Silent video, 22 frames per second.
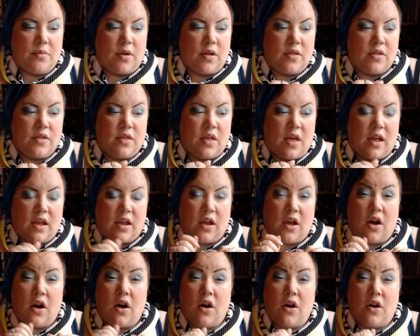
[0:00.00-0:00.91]
They
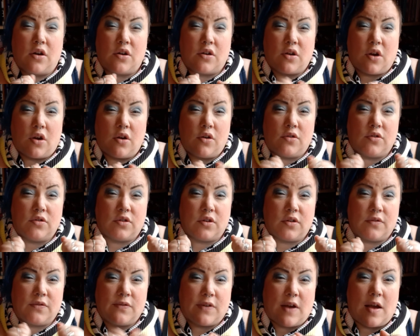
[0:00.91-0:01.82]
are Ghost
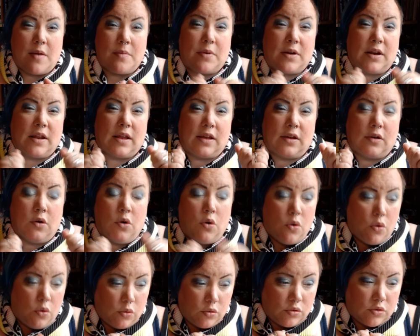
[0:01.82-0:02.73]
Family
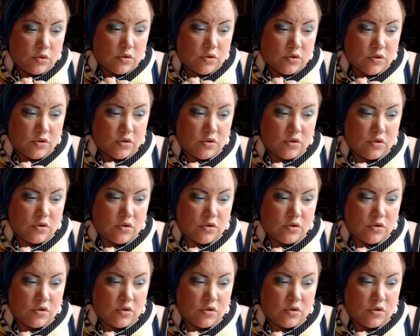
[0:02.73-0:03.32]
Haunts.